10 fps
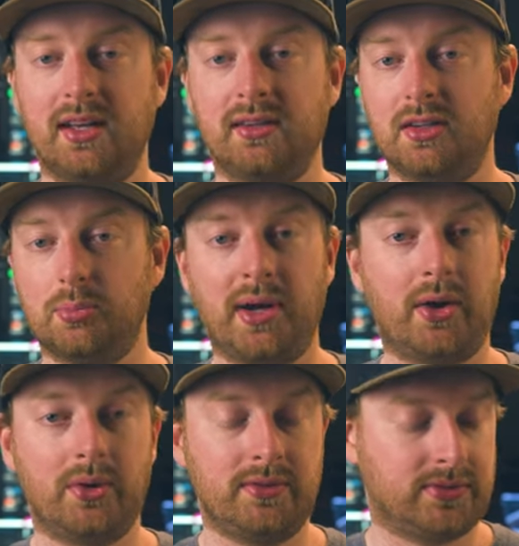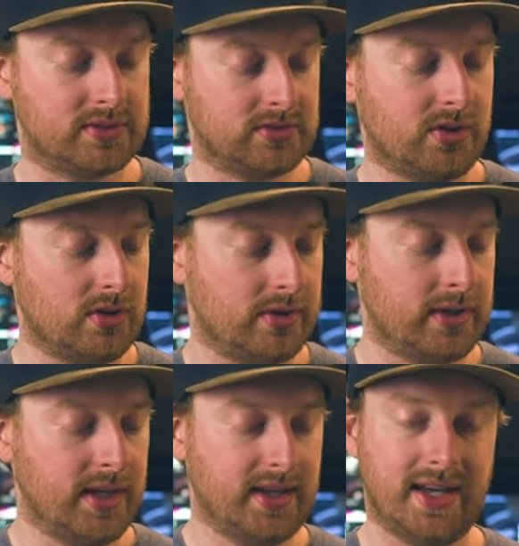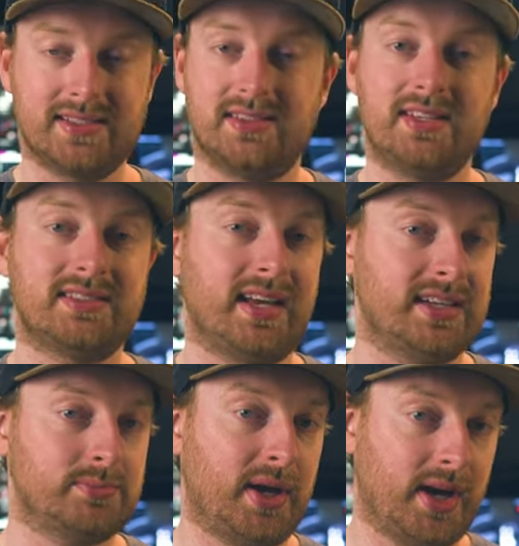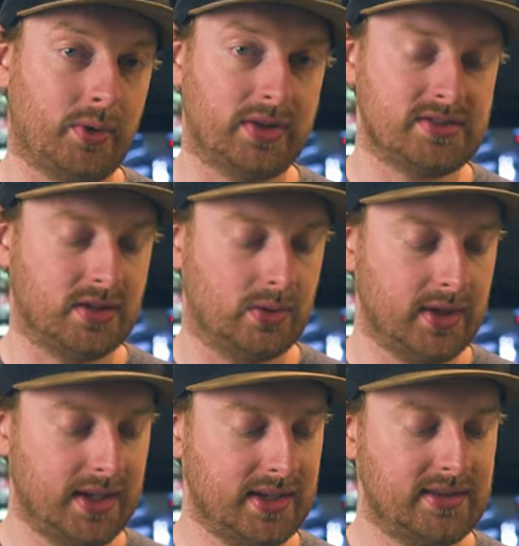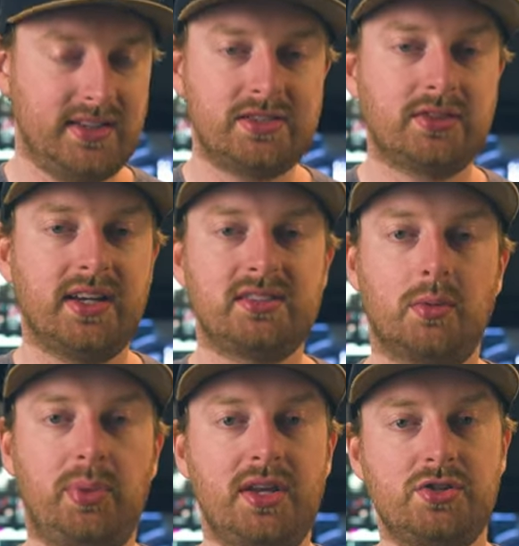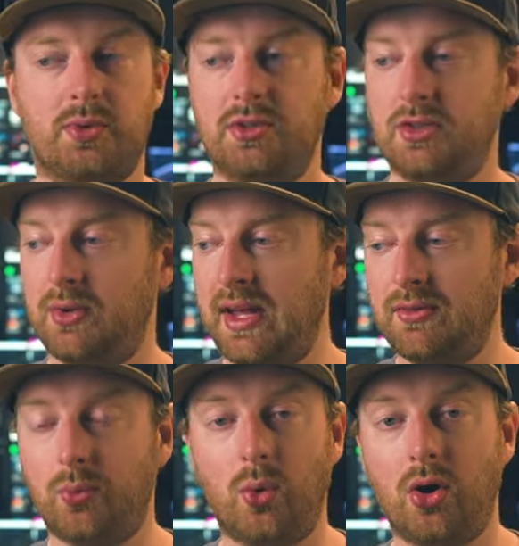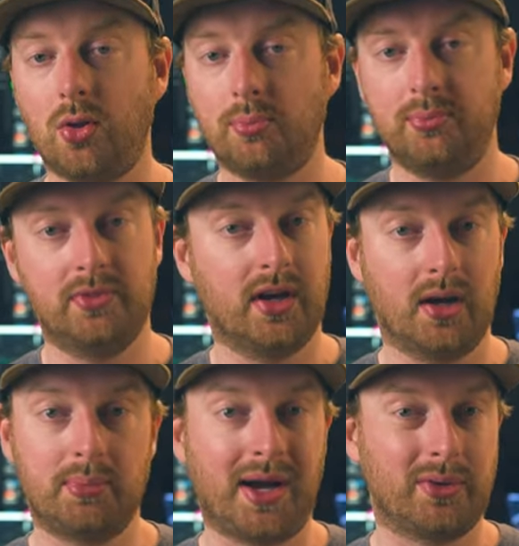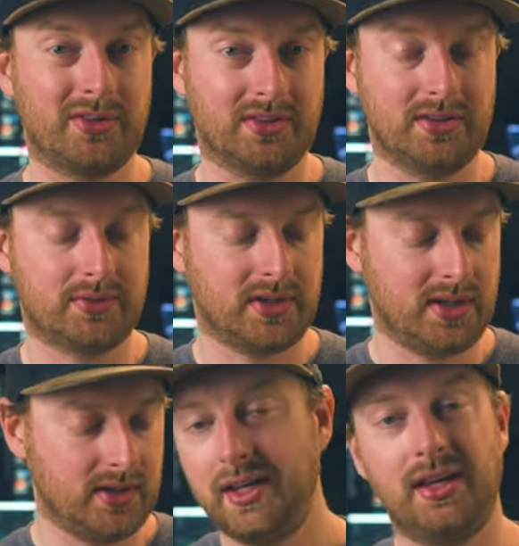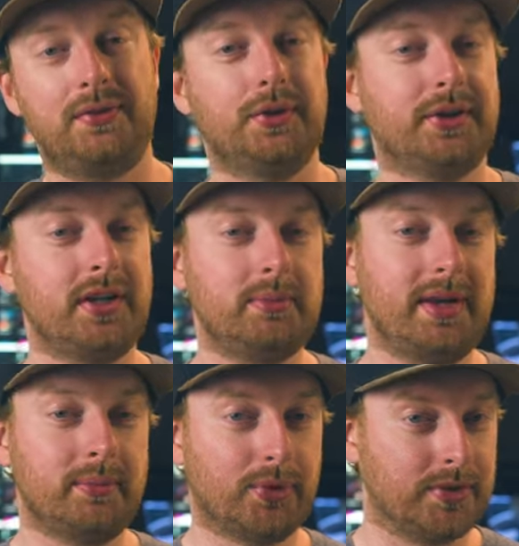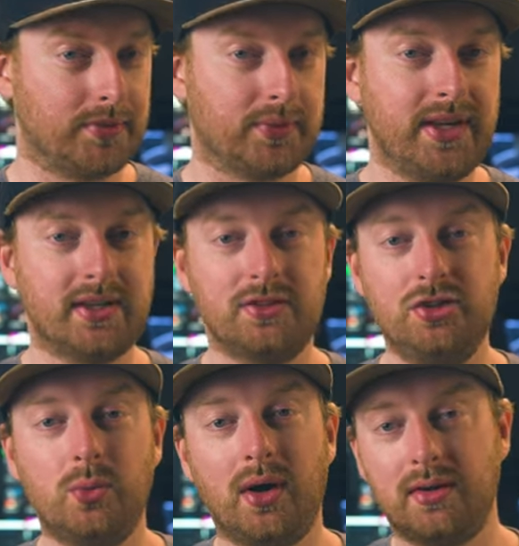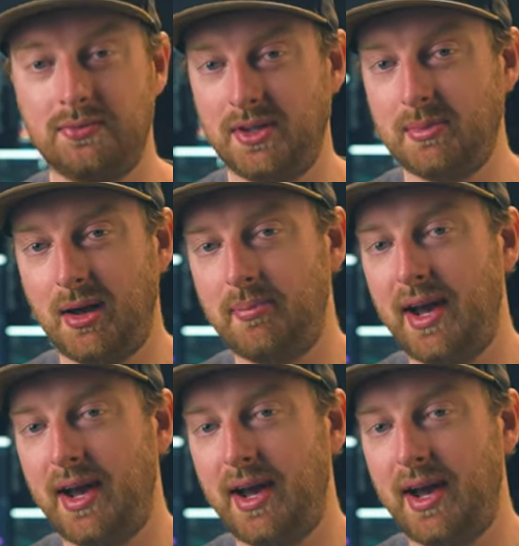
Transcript: and it'll power it for as long as this has power. So these are nice in a pinch where you don't have wall uh, power delivery. If you're looking to make more of a rig, you want a V-mount